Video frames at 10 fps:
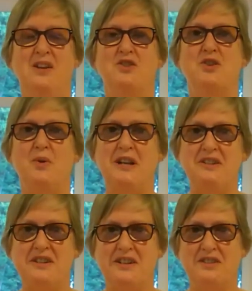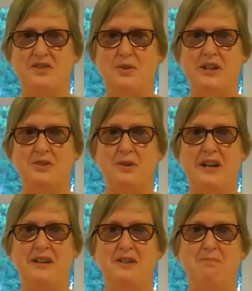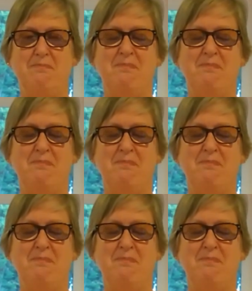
So I did, so I tried it.